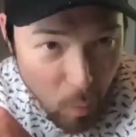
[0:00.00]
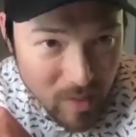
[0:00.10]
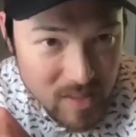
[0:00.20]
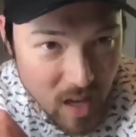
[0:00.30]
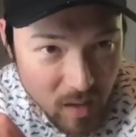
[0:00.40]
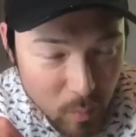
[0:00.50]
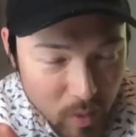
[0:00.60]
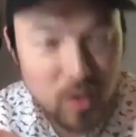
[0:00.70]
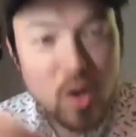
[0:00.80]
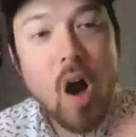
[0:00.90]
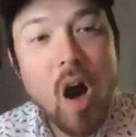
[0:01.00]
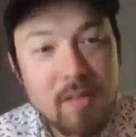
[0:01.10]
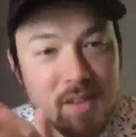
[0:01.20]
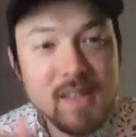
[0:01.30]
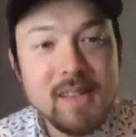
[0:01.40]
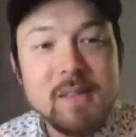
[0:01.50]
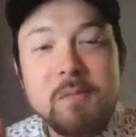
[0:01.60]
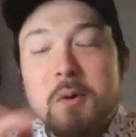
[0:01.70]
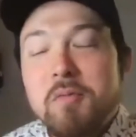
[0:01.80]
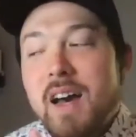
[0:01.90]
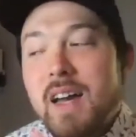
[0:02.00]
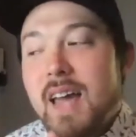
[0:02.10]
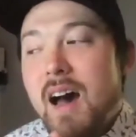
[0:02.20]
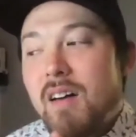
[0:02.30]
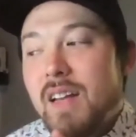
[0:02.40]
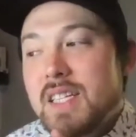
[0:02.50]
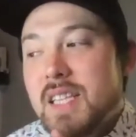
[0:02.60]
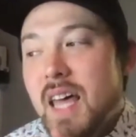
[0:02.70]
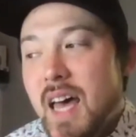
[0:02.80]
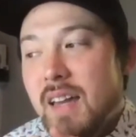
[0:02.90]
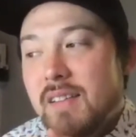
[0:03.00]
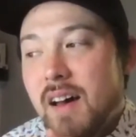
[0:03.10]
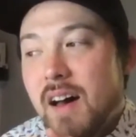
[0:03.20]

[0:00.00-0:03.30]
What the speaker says: what you often will find out is that